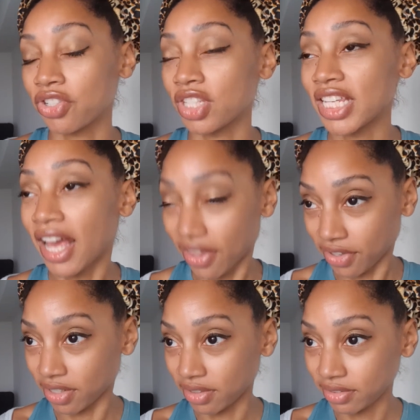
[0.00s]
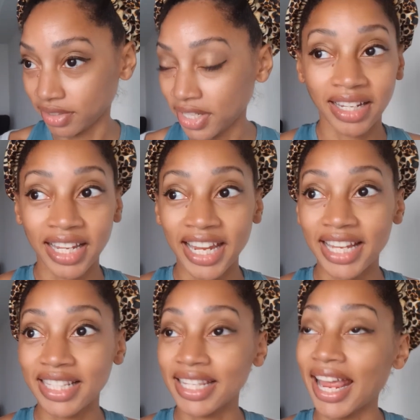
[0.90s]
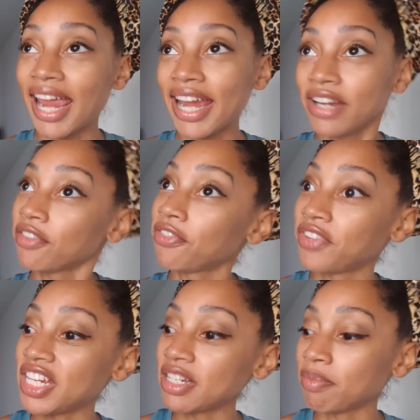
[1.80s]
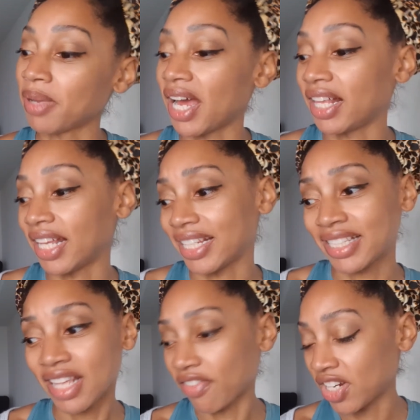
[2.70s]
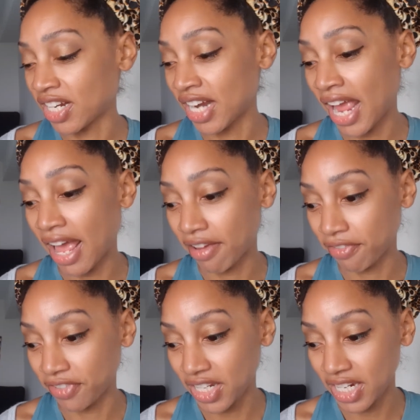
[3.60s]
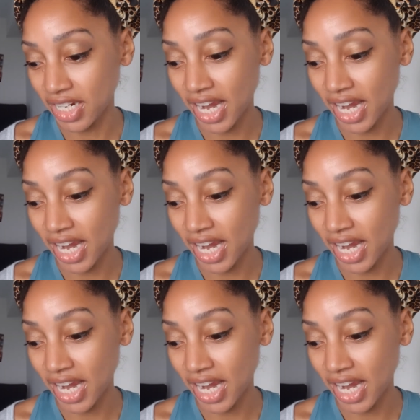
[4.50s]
to the other. It's 8 feet by like 7.5 feet,